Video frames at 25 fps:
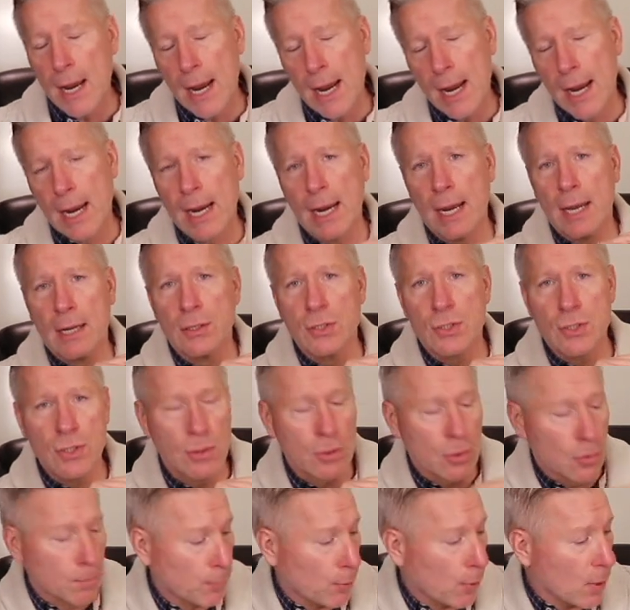And so
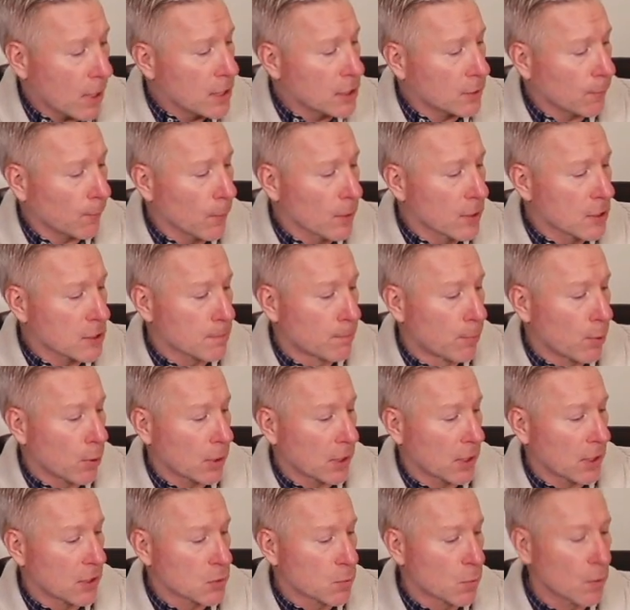the praise for this
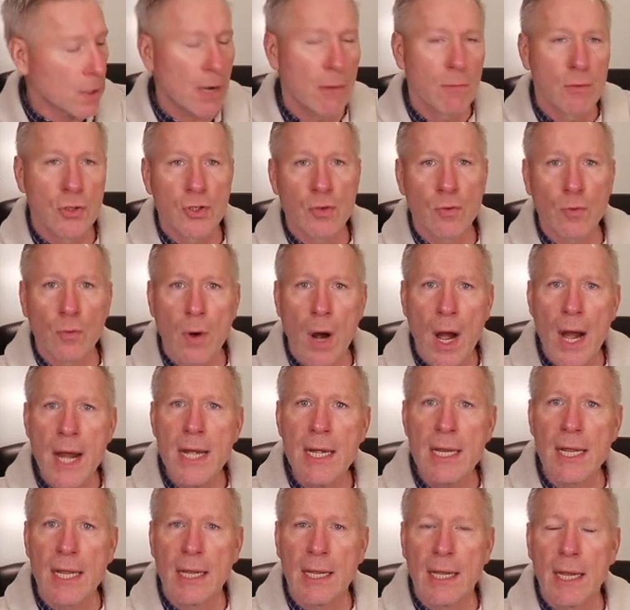book is when I was
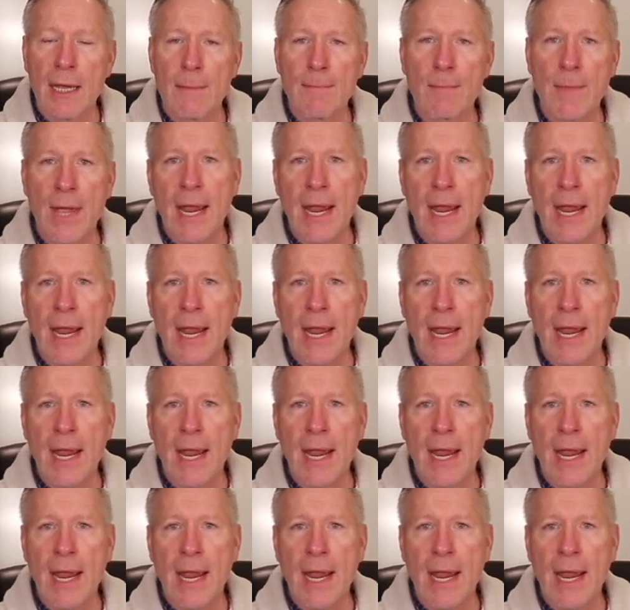writing it,